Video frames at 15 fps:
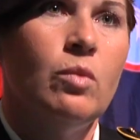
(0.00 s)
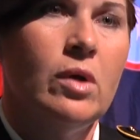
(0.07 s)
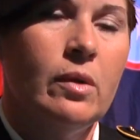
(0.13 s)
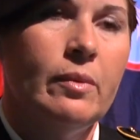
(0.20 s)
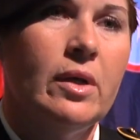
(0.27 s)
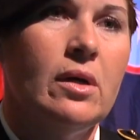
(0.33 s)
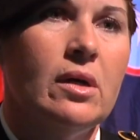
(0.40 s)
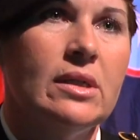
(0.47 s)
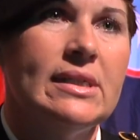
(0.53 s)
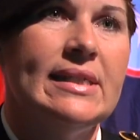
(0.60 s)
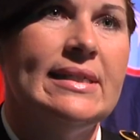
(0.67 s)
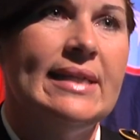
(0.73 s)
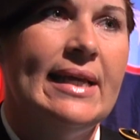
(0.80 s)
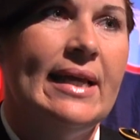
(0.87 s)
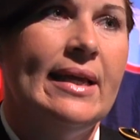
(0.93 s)
where we are
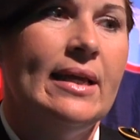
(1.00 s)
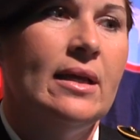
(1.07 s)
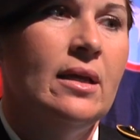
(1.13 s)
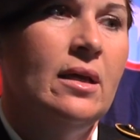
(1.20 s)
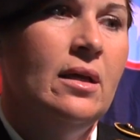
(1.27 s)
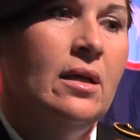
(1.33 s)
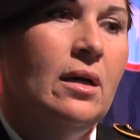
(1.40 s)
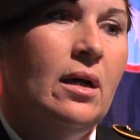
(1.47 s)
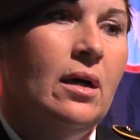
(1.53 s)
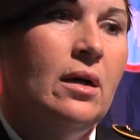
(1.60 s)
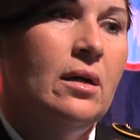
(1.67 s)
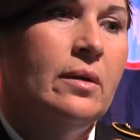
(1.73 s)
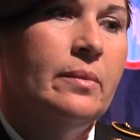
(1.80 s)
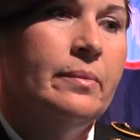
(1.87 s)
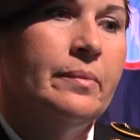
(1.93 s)
today,
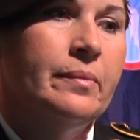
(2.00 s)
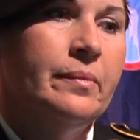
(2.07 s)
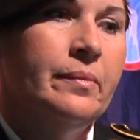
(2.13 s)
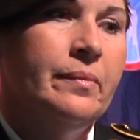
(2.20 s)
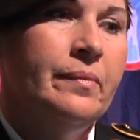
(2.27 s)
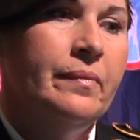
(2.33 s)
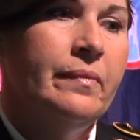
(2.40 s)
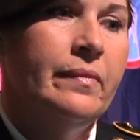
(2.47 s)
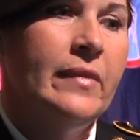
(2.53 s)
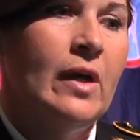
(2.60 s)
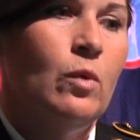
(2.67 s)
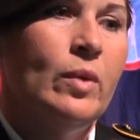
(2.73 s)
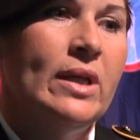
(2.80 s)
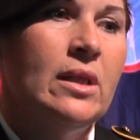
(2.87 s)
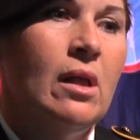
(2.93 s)
um,
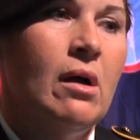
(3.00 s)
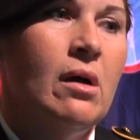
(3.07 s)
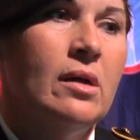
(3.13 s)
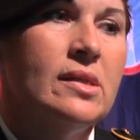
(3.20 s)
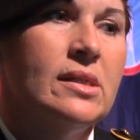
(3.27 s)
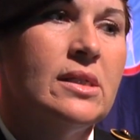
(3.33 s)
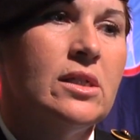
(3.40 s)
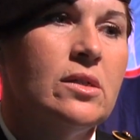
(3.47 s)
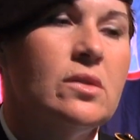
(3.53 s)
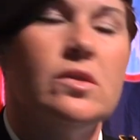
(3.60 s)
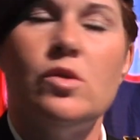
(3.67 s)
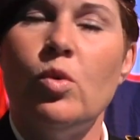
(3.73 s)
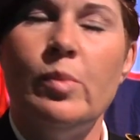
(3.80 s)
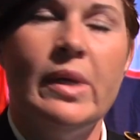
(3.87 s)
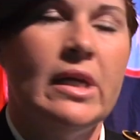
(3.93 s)
that we lost
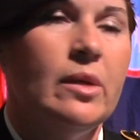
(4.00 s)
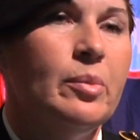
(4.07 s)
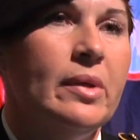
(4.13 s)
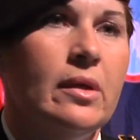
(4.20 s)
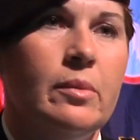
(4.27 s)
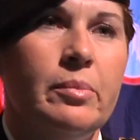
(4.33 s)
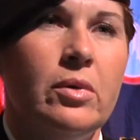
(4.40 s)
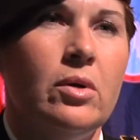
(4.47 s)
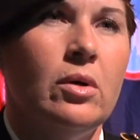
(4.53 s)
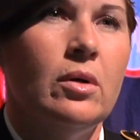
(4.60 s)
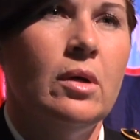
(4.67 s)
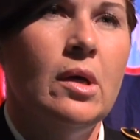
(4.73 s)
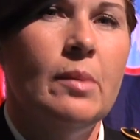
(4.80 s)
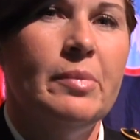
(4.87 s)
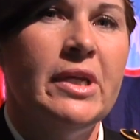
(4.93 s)
so many people,
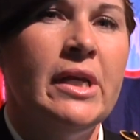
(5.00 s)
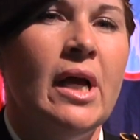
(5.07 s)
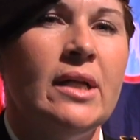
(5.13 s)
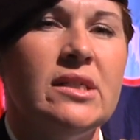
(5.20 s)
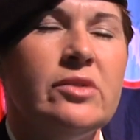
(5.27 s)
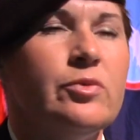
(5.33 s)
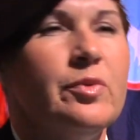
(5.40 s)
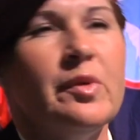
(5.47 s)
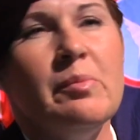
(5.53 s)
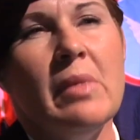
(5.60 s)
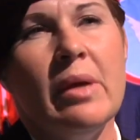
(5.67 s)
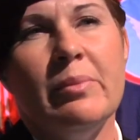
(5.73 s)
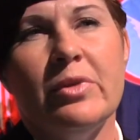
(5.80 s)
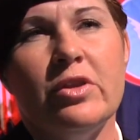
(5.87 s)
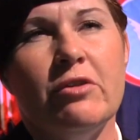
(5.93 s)
but not to
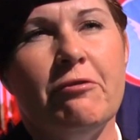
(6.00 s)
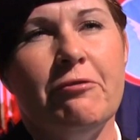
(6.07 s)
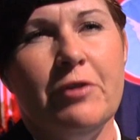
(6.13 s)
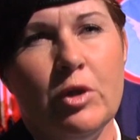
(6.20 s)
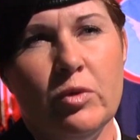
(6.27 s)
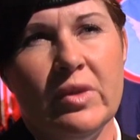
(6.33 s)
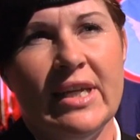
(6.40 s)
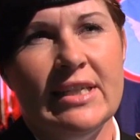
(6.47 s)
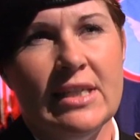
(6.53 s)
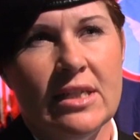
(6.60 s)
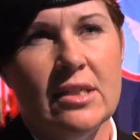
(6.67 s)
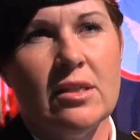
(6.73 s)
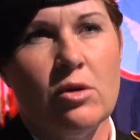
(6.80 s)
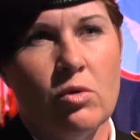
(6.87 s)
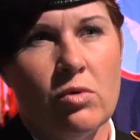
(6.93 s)
remember the few that did
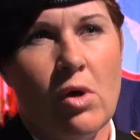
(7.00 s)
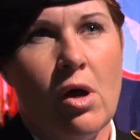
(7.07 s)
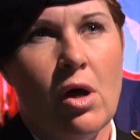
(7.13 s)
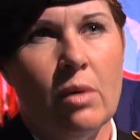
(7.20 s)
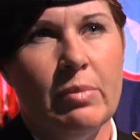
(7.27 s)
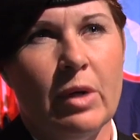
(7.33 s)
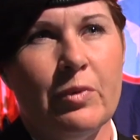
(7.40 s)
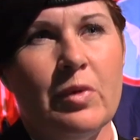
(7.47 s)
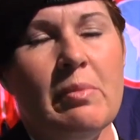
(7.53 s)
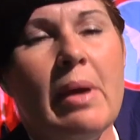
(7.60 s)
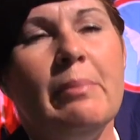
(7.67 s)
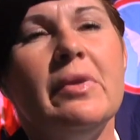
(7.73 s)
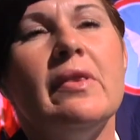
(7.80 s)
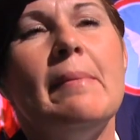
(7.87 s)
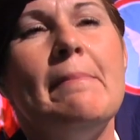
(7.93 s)
so wrong, but
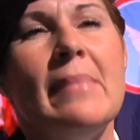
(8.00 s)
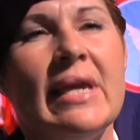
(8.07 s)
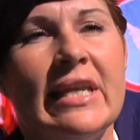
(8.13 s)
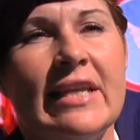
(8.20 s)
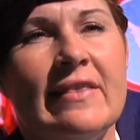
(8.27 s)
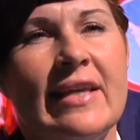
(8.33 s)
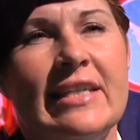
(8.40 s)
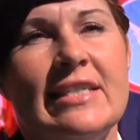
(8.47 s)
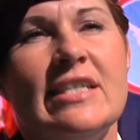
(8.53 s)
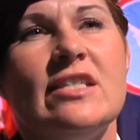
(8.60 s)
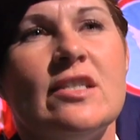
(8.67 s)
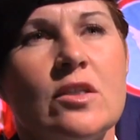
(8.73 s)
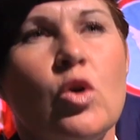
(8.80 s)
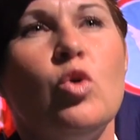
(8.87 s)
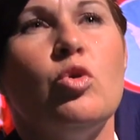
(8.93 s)
remember the many that did
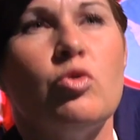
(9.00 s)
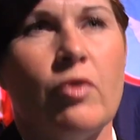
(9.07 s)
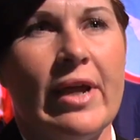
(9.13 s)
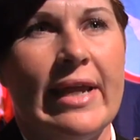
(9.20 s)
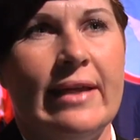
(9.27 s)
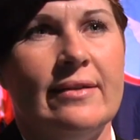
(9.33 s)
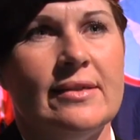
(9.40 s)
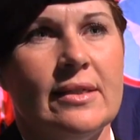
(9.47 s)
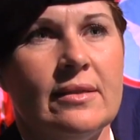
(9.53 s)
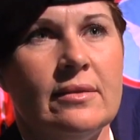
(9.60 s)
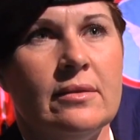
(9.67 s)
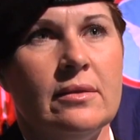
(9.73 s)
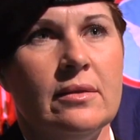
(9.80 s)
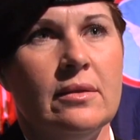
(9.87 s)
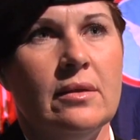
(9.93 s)
so great.
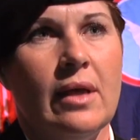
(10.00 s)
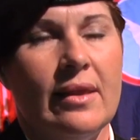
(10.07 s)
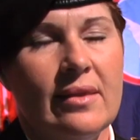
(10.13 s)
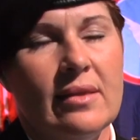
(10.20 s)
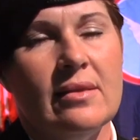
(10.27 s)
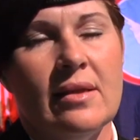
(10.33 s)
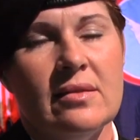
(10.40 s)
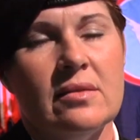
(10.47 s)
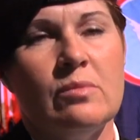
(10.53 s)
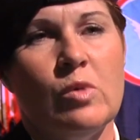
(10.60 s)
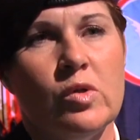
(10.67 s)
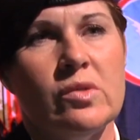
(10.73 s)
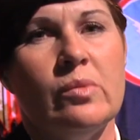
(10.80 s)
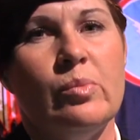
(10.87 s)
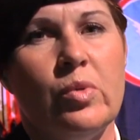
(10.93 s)
I think that's the
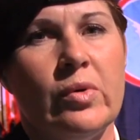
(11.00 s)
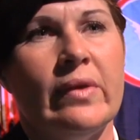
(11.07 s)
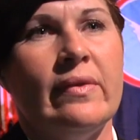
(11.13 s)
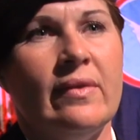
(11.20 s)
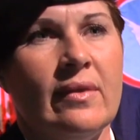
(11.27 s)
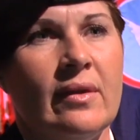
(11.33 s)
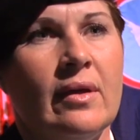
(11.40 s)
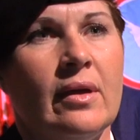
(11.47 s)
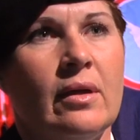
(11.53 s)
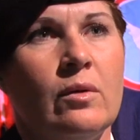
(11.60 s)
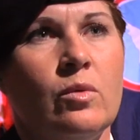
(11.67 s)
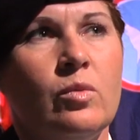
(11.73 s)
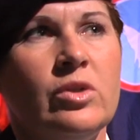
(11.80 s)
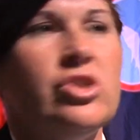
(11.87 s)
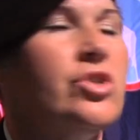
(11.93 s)
most important thing.
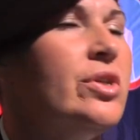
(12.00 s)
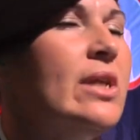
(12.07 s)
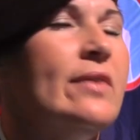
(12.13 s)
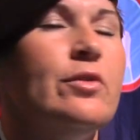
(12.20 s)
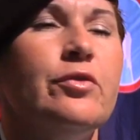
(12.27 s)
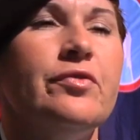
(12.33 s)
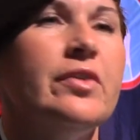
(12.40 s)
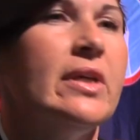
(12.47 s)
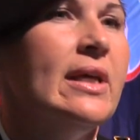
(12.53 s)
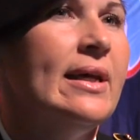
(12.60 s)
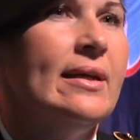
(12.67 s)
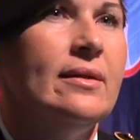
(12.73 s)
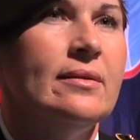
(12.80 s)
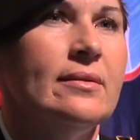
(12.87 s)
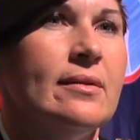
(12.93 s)
We should never
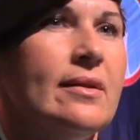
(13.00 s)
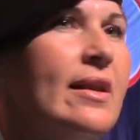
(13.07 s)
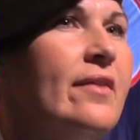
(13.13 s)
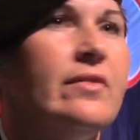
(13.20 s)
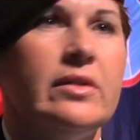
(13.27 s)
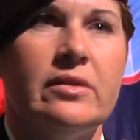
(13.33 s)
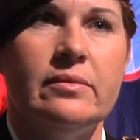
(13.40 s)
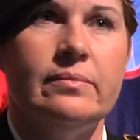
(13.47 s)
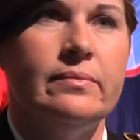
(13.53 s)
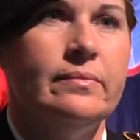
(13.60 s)
forget, never.